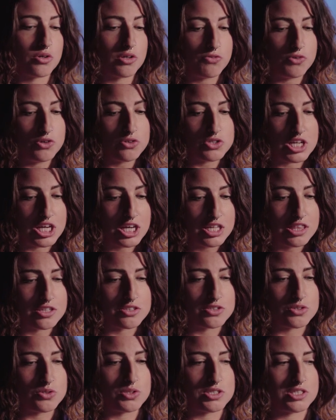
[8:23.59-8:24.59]
So if you take
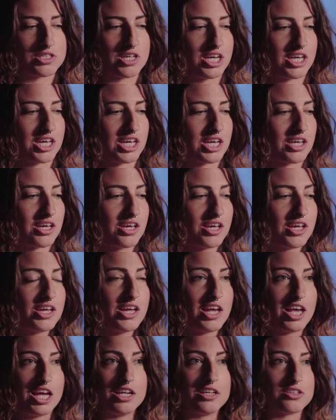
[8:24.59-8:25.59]
this to a psychic
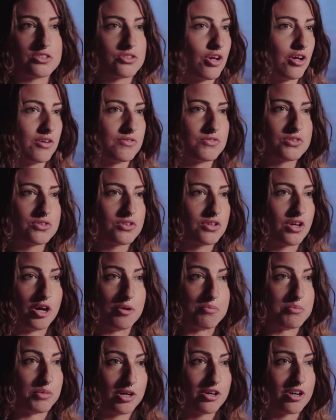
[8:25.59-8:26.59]
and it solves
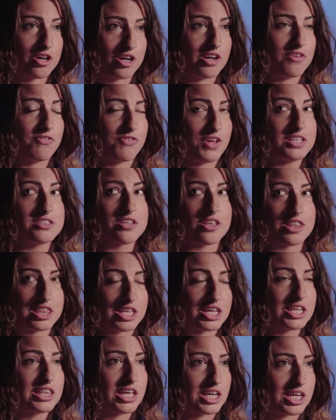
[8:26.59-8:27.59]
a murder, if that's a
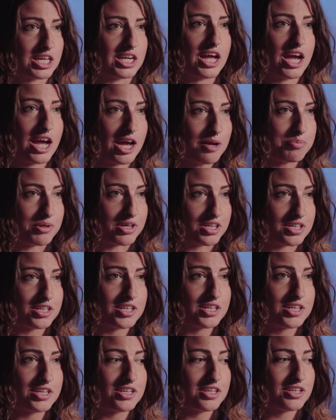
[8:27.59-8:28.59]
thing that can happen,
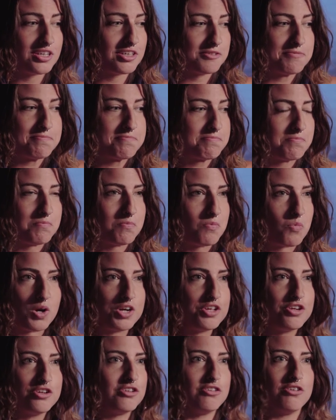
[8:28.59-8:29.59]

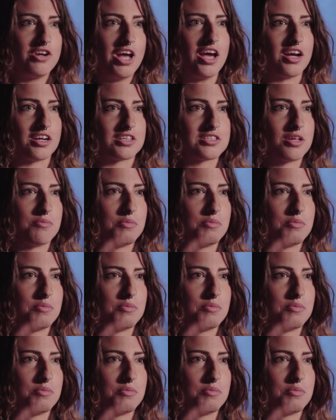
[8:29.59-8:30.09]
what do you do next?